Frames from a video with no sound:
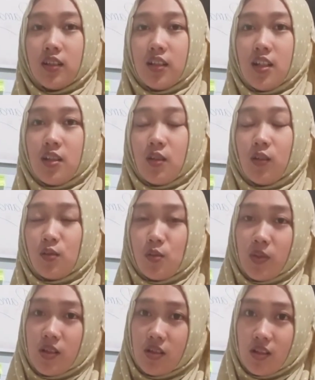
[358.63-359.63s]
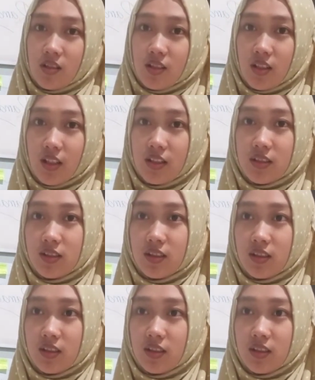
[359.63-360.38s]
it is also mentioned in